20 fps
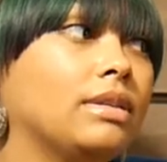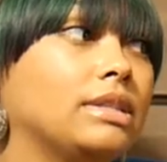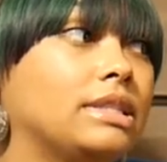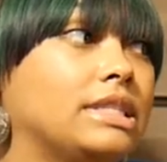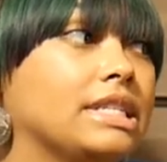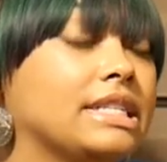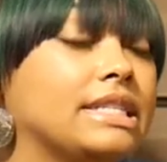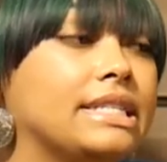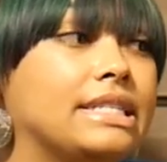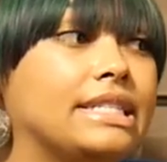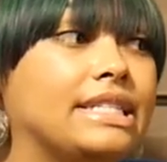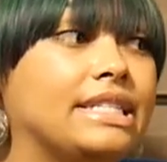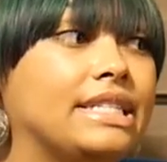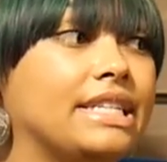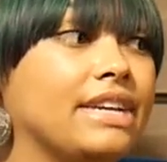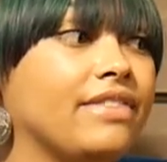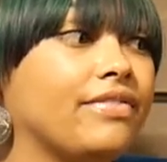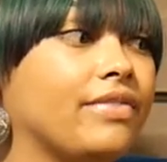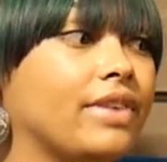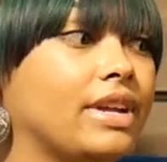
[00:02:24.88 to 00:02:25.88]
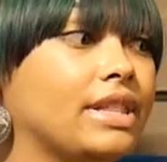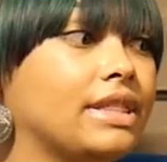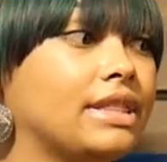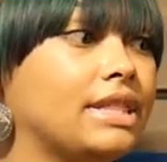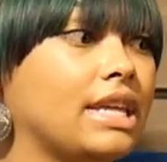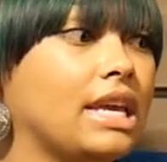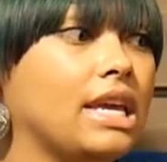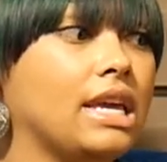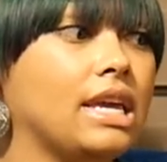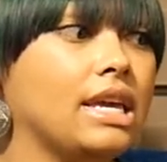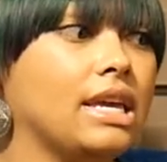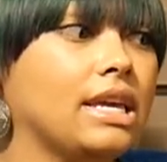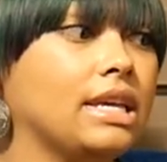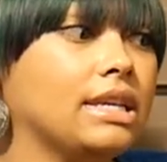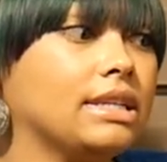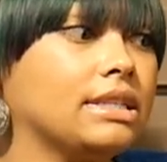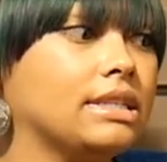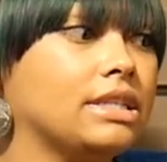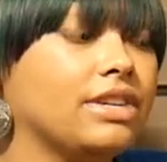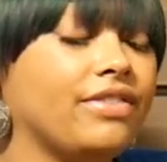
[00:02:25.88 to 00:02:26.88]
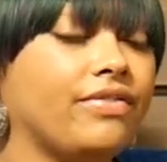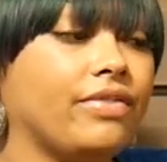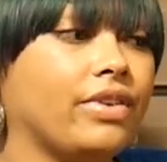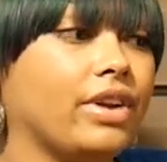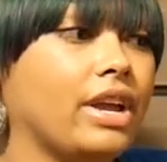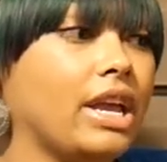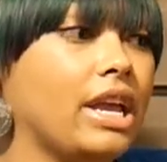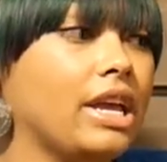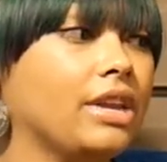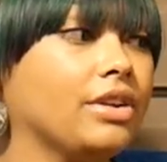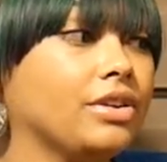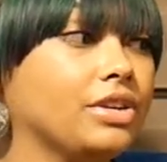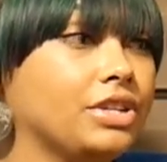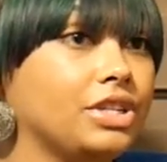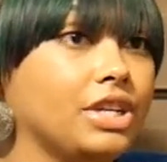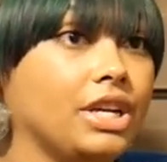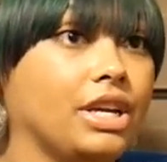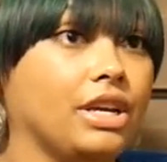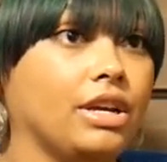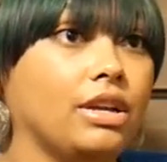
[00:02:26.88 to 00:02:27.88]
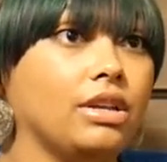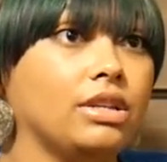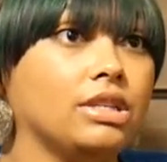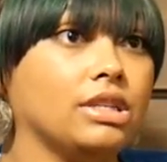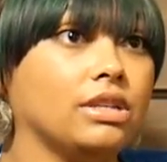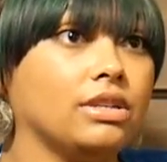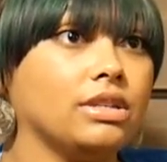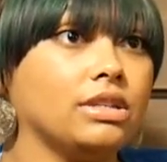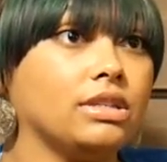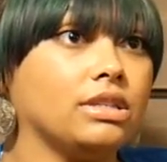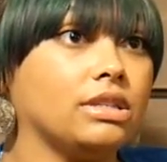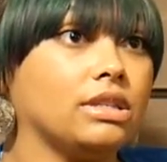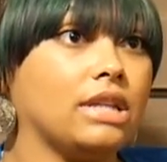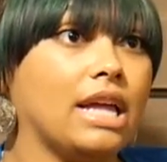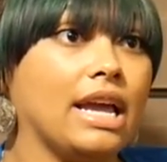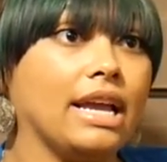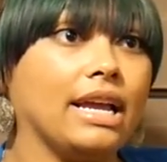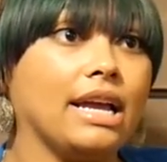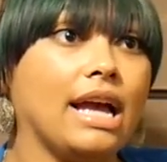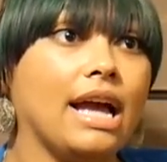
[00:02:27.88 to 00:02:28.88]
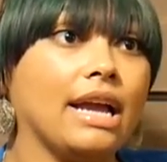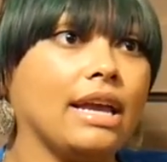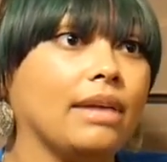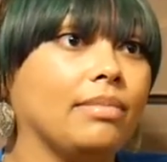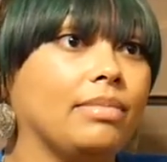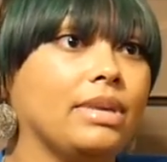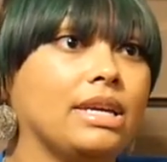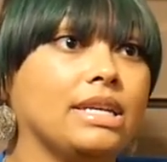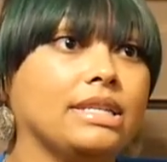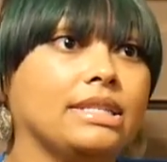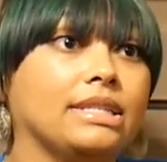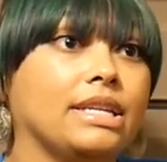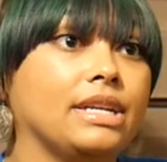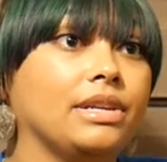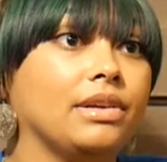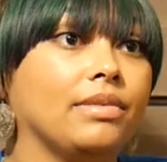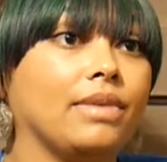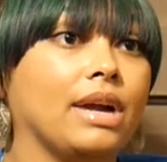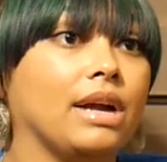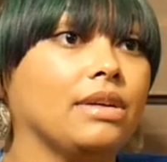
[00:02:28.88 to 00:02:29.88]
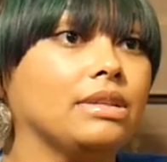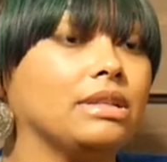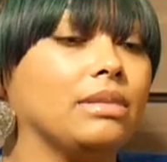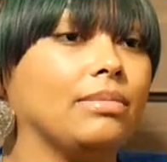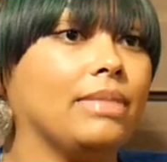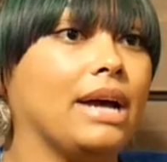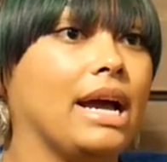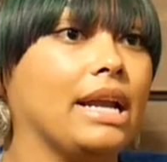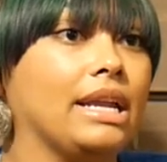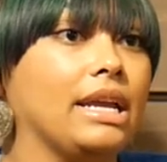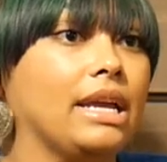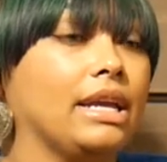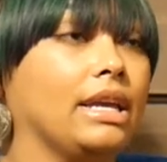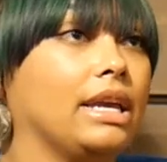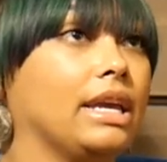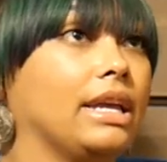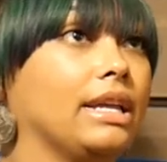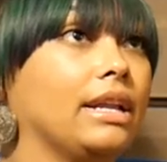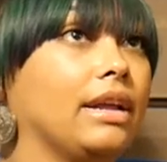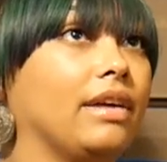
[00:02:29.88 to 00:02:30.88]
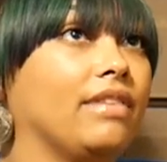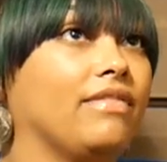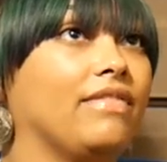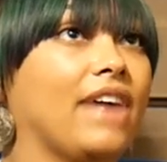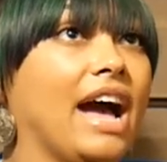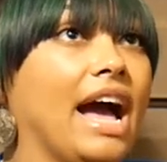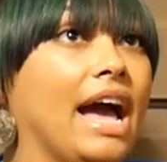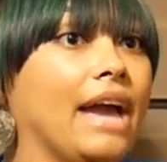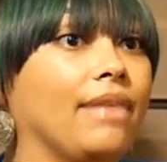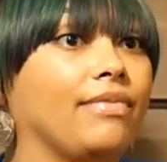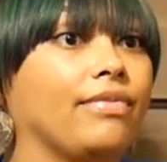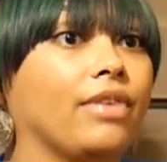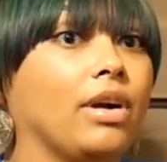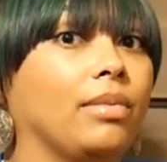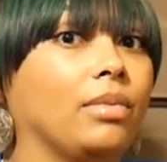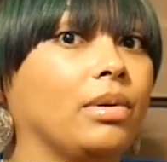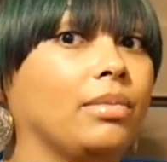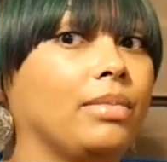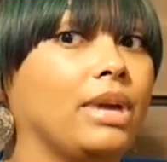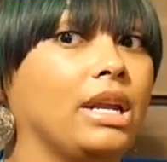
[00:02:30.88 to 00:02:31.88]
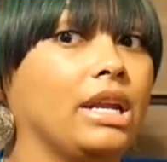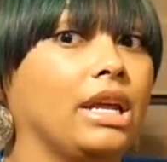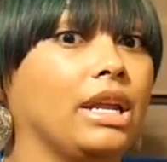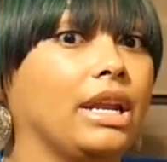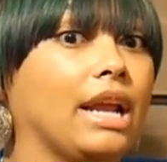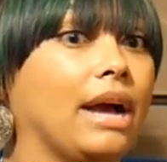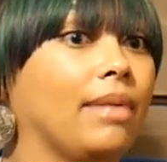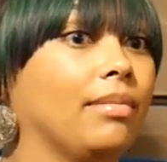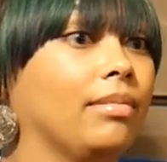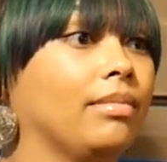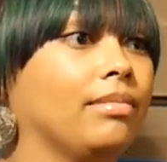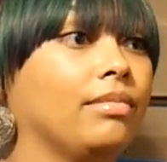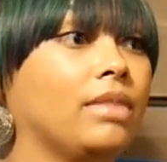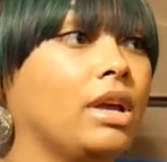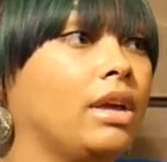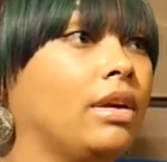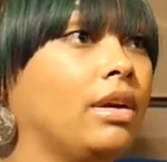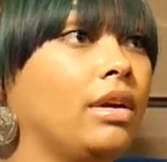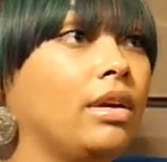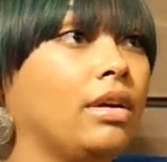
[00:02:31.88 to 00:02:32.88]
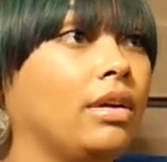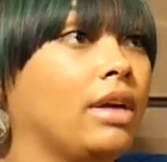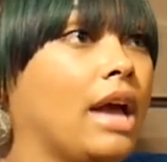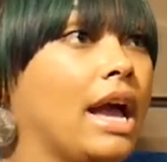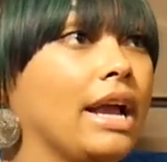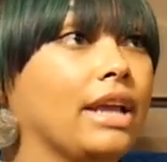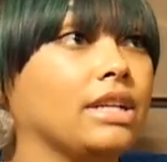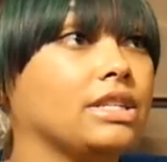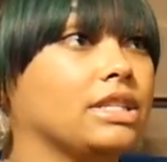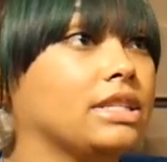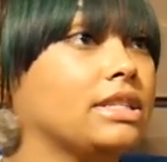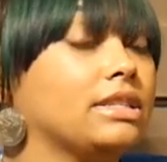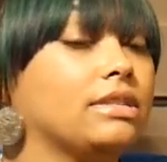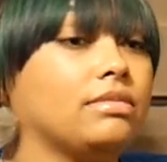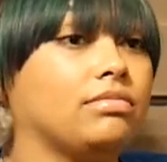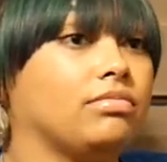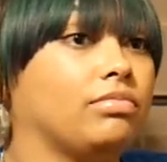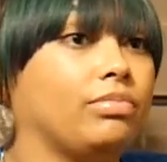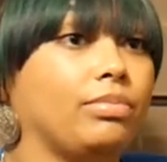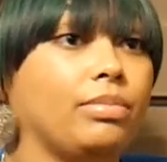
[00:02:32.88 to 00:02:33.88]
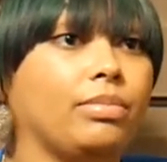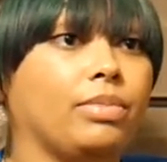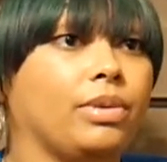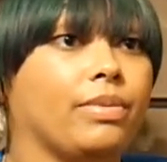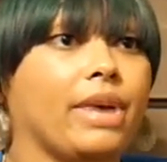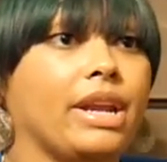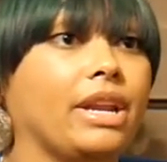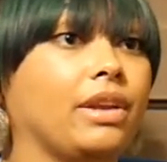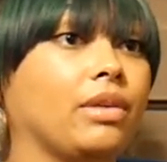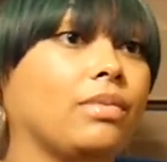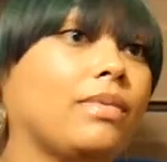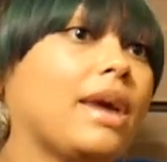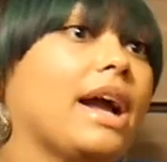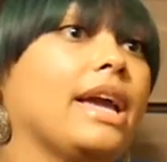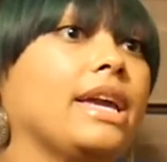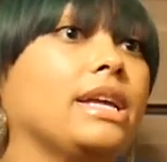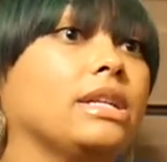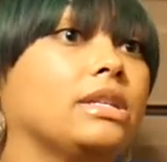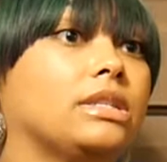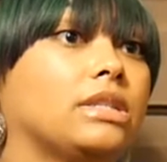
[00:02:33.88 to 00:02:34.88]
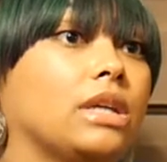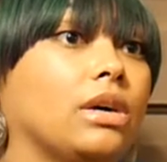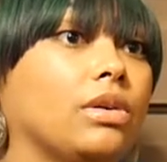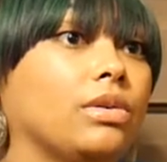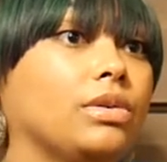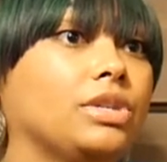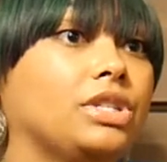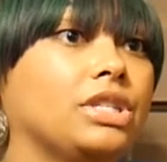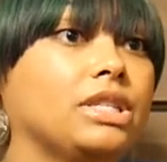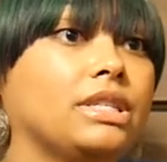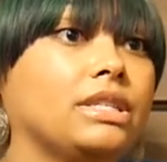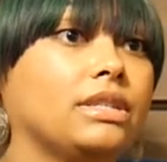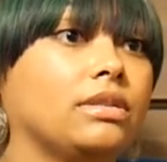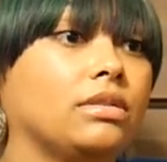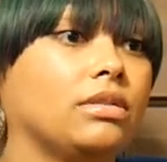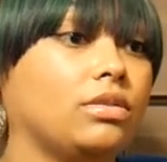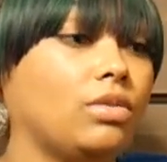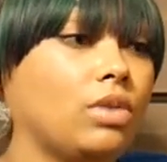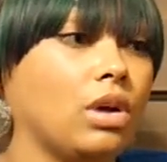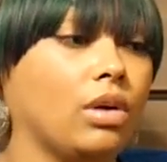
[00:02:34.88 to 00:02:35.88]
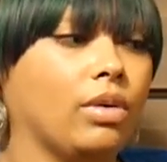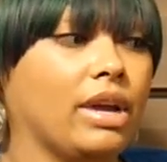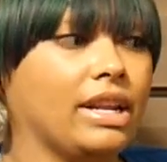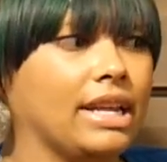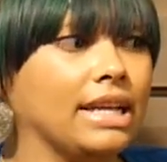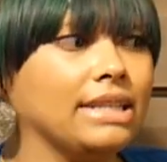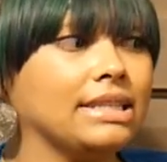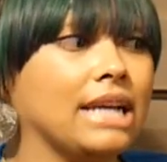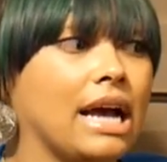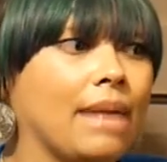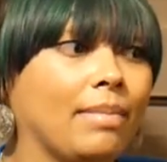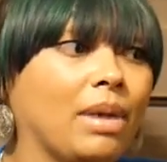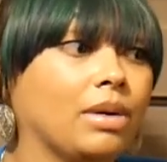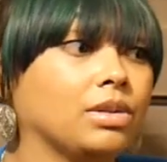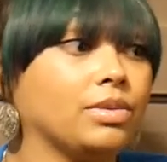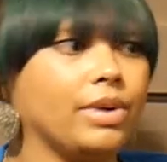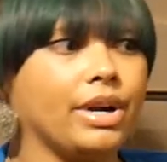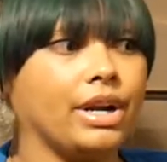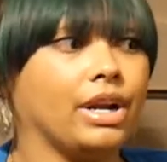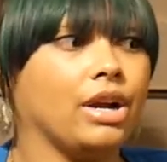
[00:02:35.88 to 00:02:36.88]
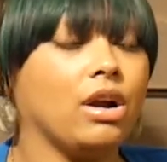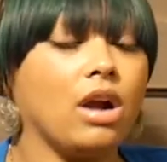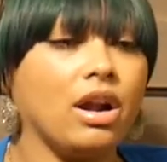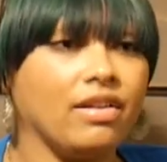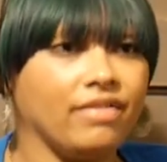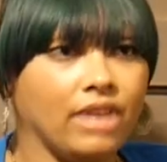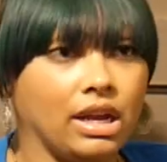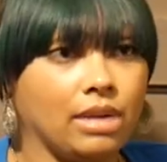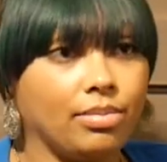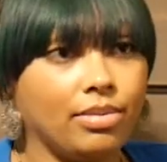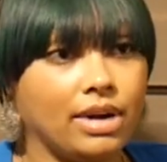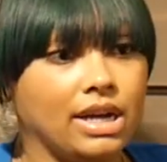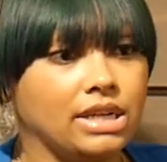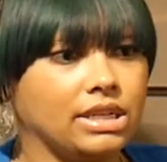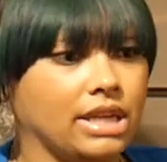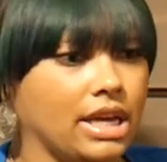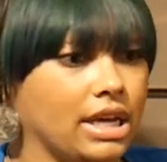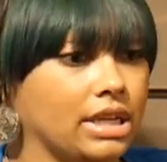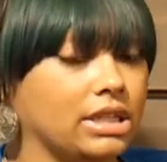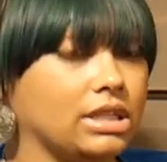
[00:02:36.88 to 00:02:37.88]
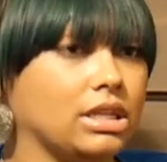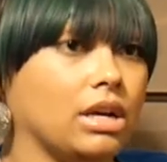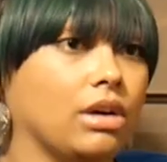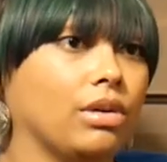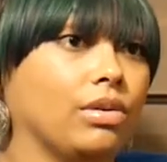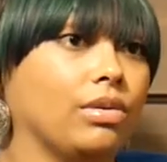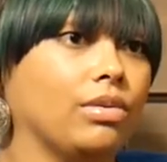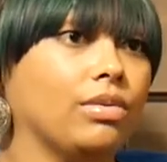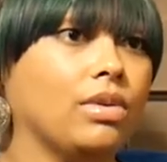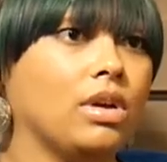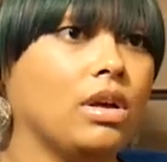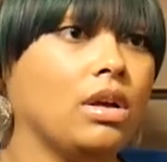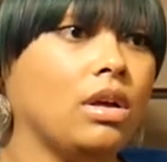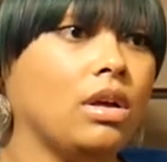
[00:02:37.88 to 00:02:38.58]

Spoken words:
Just different things, different energy. Just like I could be sitting around somebody and get a vibe from them, and then I could just be ready to write. So it's just, at that time I was working in Garden Valley projects, so